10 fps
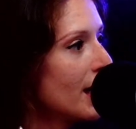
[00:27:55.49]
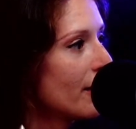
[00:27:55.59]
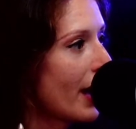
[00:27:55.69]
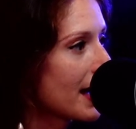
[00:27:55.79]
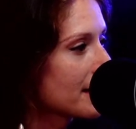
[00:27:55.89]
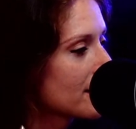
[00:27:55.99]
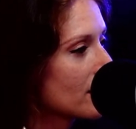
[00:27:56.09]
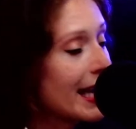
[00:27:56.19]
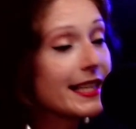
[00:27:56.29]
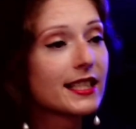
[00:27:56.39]
that
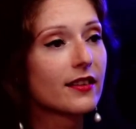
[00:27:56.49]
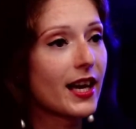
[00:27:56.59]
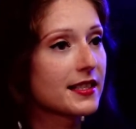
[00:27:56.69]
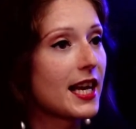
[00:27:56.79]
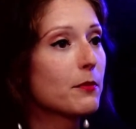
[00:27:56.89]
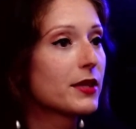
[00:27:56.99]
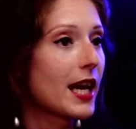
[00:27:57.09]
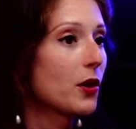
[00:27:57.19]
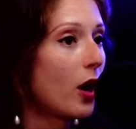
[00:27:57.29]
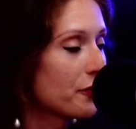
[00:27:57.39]
later that same
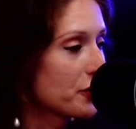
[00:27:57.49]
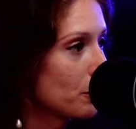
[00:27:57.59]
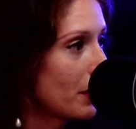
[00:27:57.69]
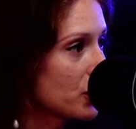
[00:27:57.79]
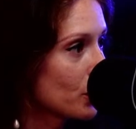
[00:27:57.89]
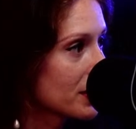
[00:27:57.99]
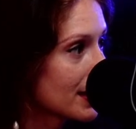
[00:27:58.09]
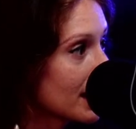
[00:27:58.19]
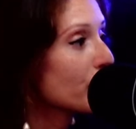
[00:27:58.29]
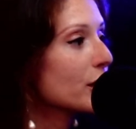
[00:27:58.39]
day after the budget was
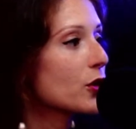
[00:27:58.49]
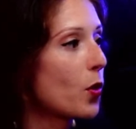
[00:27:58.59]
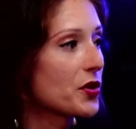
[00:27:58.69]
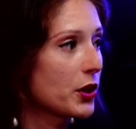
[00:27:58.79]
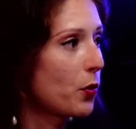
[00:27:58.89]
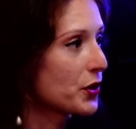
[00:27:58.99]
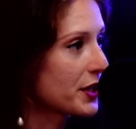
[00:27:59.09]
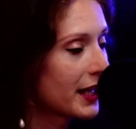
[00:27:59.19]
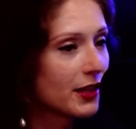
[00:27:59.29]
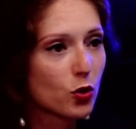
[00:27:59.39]
delivered, Kwasi
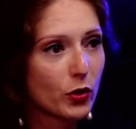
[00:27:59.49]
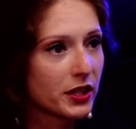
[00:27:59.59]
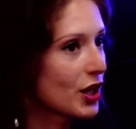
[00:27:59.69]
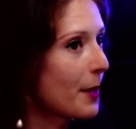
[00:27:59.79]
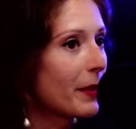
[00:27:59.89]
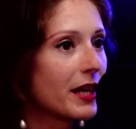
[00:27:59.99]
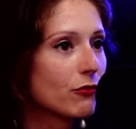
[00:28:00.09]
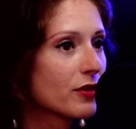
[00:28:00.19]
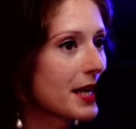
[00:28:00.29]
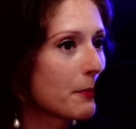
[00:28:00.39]
Kwarteng enjoyed a champagne
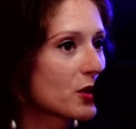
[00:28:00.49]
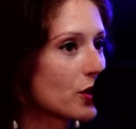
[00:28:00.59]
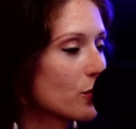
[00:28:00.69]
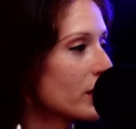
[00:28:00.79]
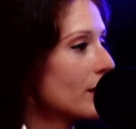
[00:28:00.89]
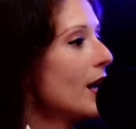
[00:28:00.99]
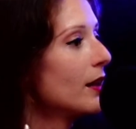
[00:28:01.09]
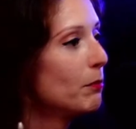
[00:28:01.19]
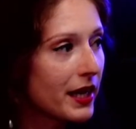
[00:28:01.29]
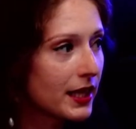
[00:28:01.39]
reception with
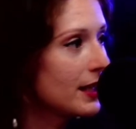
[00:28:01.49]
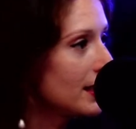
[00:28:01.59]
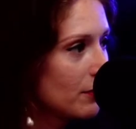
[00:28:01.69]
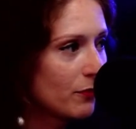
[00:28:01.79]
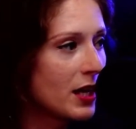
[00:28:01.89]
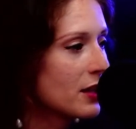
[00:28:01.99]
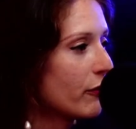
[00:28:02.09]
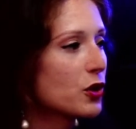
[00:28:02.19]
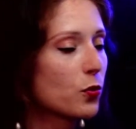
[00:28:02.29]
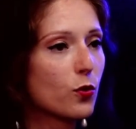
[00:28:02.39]
many
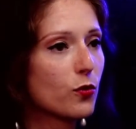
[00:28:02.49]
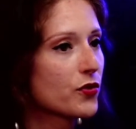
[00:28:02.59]
individuals